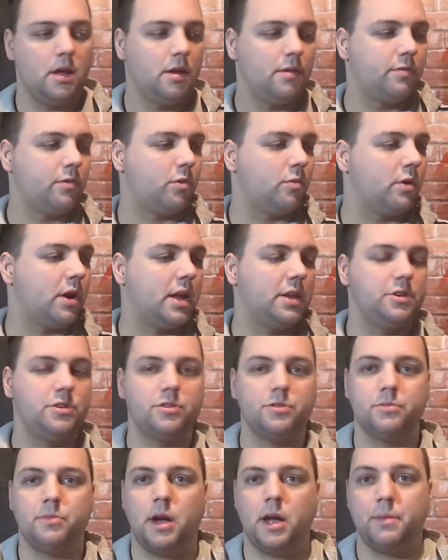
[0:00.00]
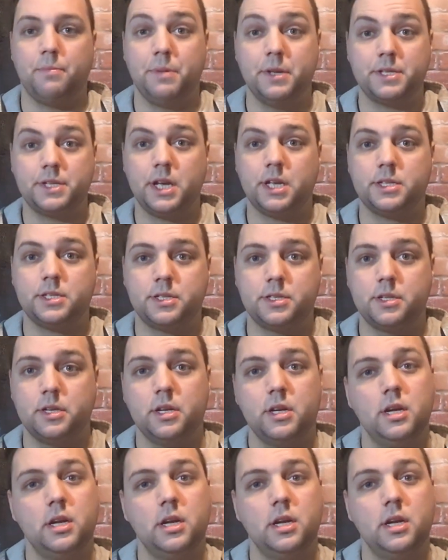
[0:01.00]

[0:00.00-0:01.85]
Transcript: for when I do my biscuits